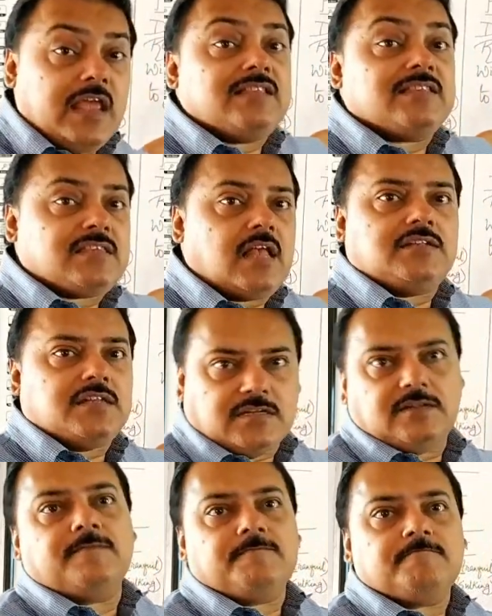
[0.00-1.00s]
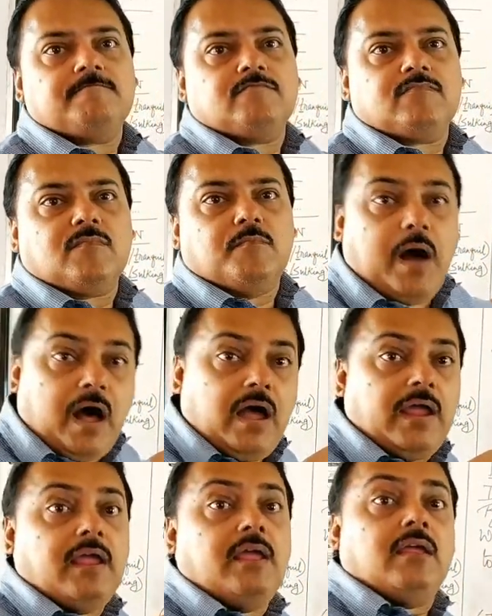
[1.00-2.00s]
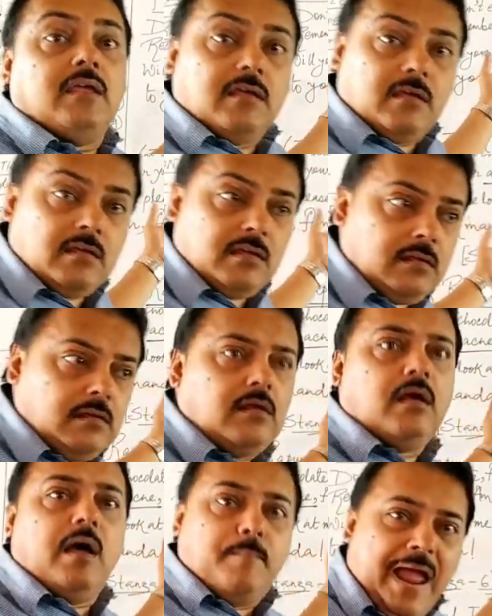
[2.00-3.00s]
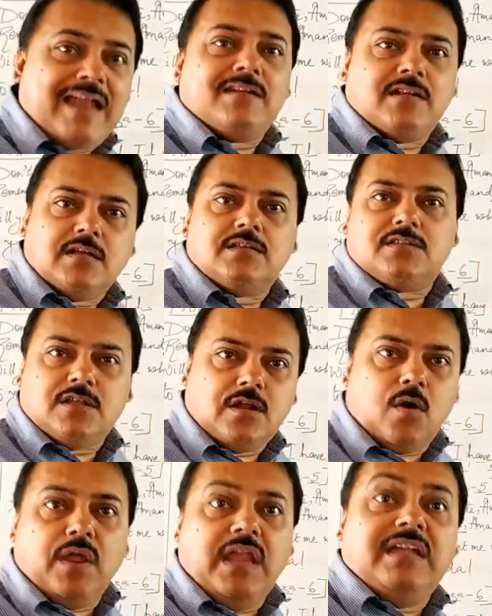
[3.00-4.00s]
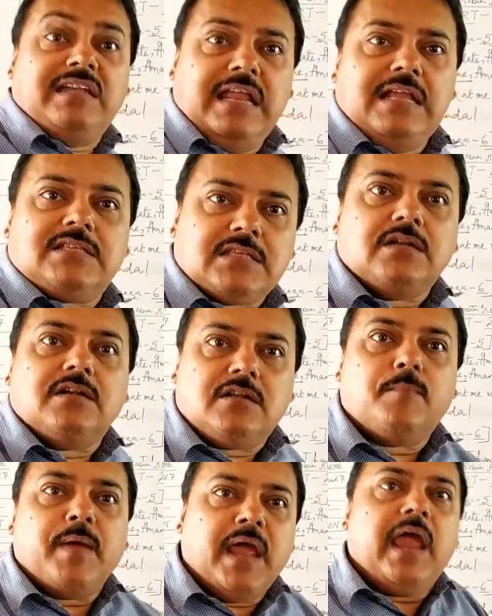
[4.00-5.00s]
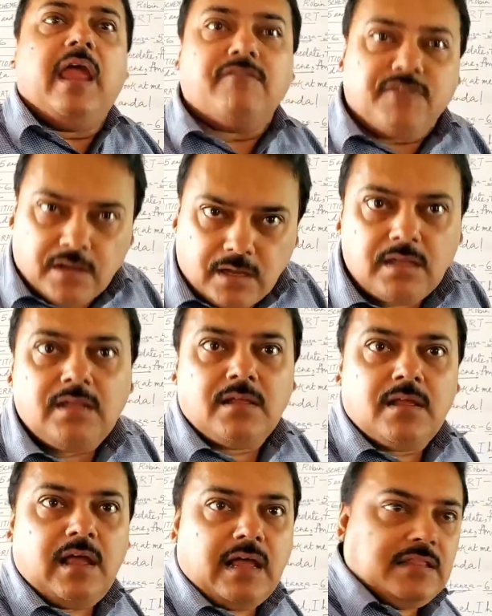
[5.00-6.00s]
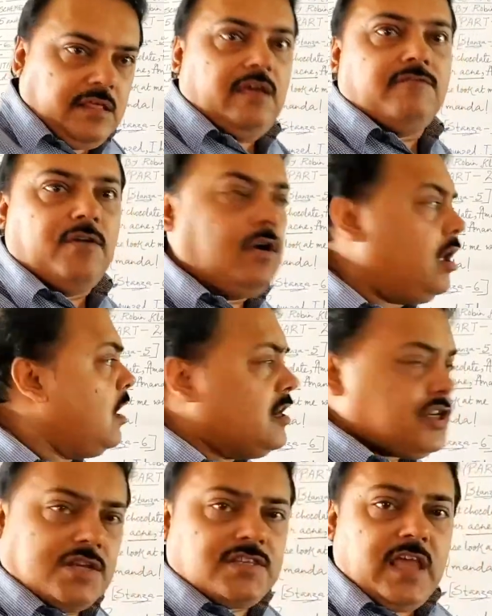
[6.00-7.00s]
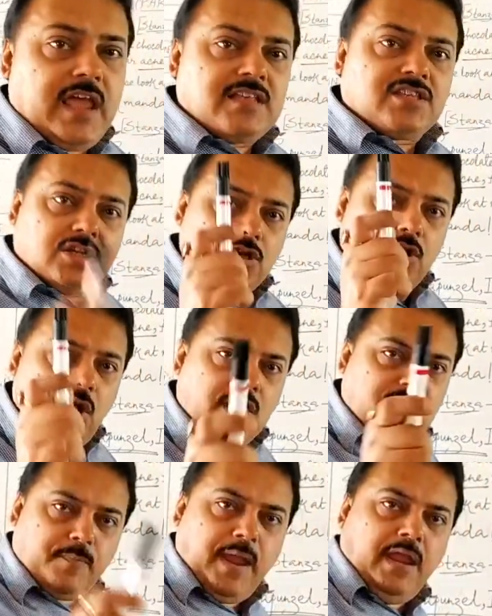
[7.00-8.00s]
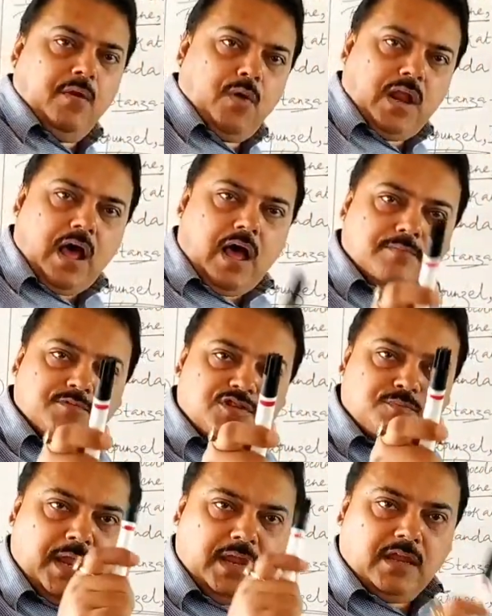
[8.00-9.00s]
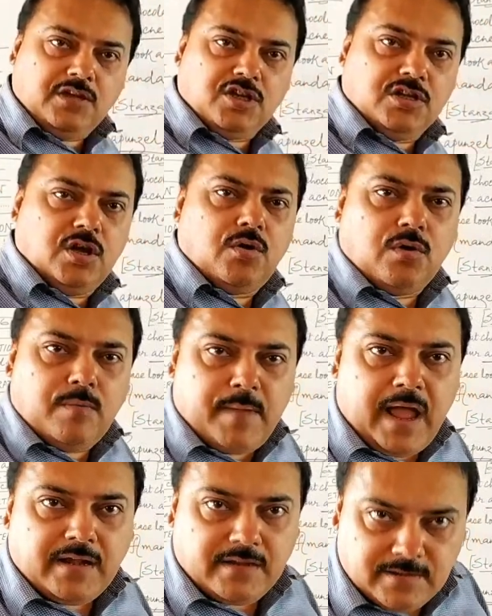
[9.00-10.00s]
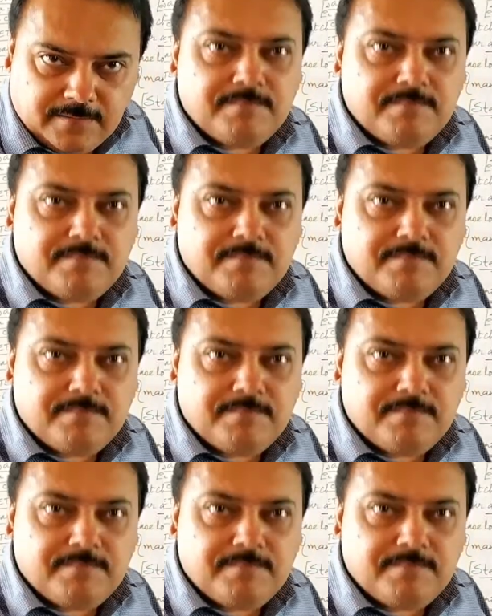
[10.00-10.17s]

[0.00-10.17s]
insulted by Amanda's, indecent behavior. And therefore, she says, look at me when I'm speaking to you, Amanda.